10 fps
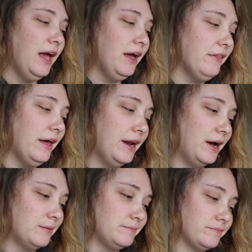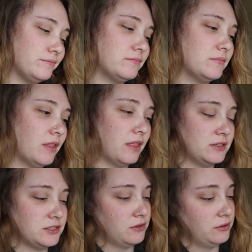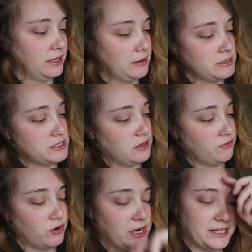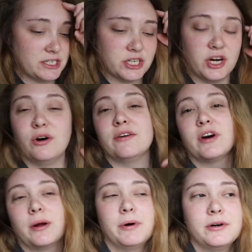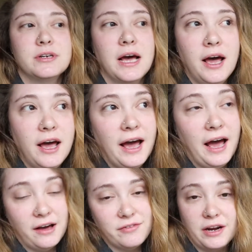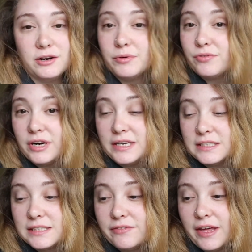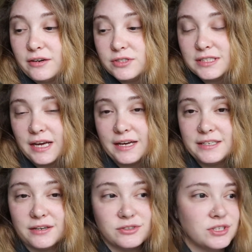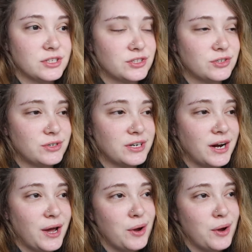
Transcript: and then um, slowly get myself ready to go. I've got about half an hour before I need to leave the house to head down to the store.